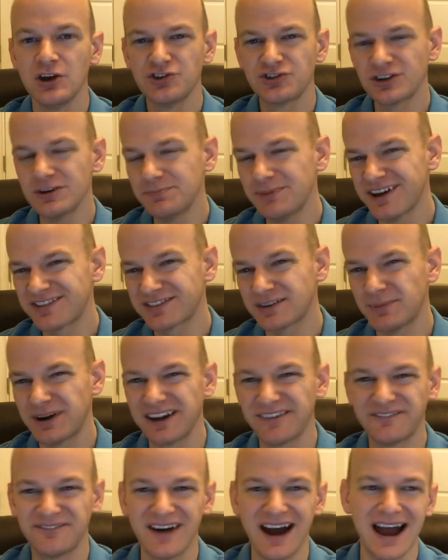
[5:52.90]
you shouldn't pay
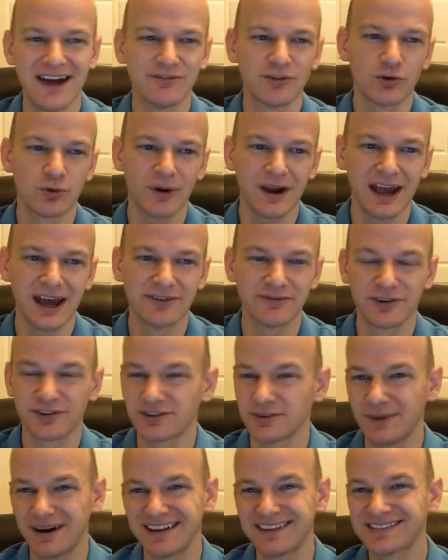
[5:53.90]
somebody five grand for
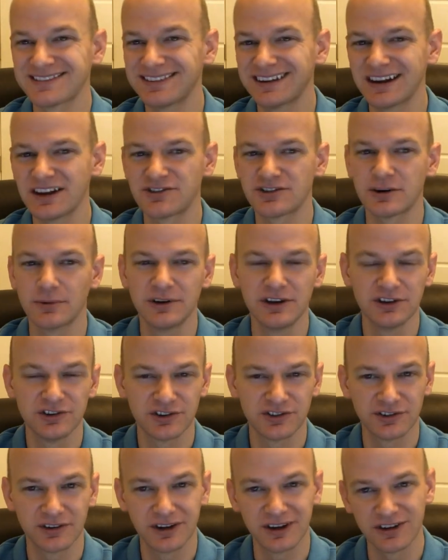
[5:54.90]
somebody's signature when you
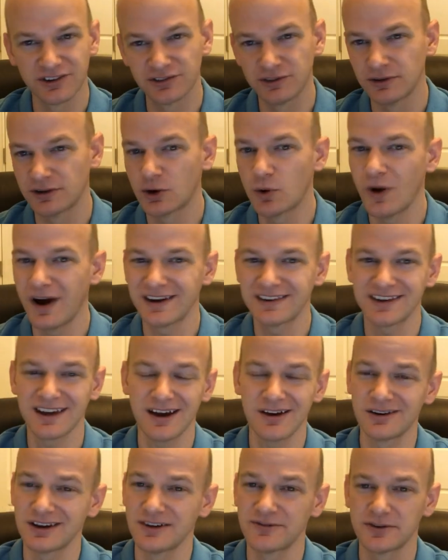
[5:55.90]
just get a suit to quiet
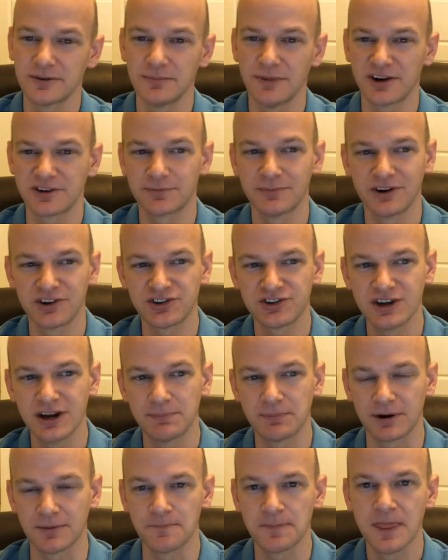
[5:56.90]
title down for much, much
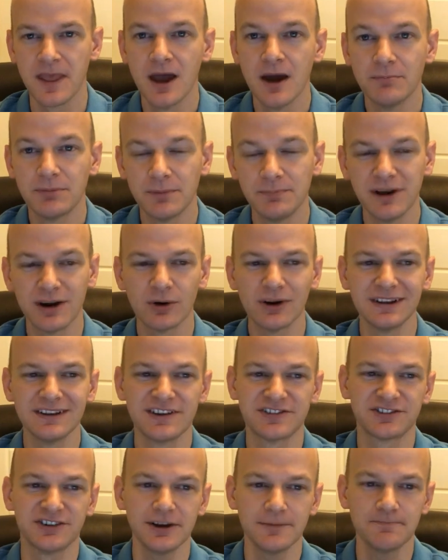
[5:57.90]
cheaper. But be
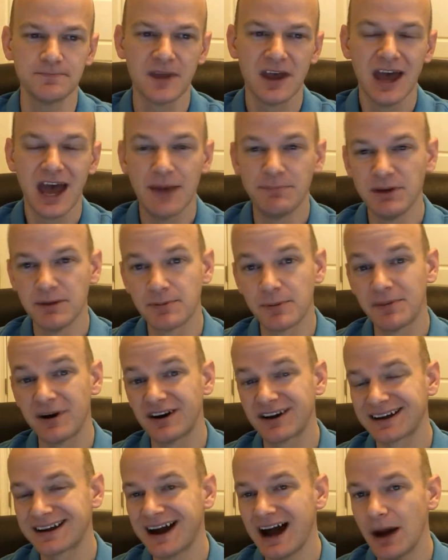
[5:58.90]
realistic and be
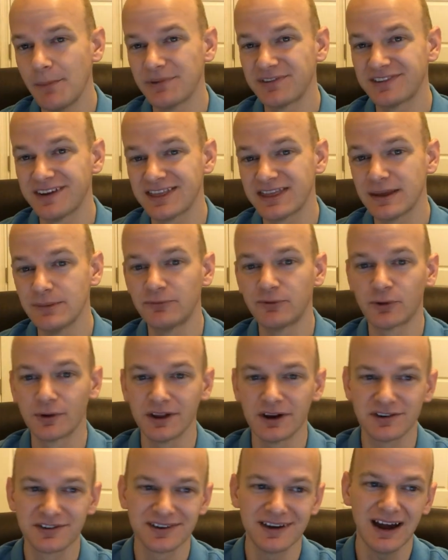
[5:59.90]
prepared to compensate them
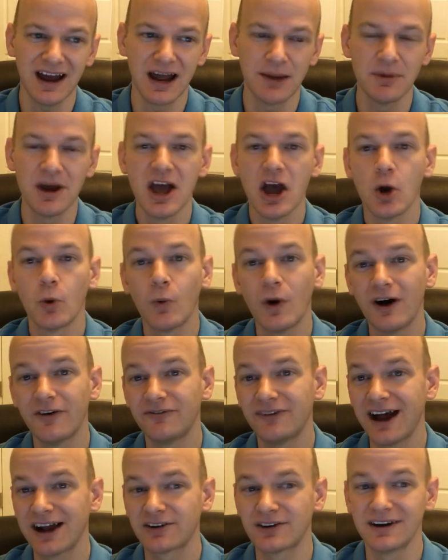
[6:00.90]
for their time while
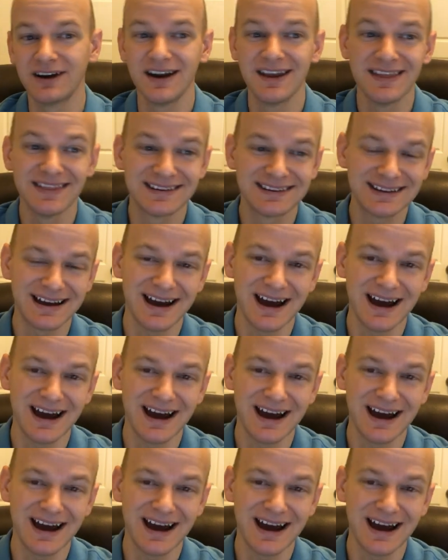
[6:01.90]
factoring in the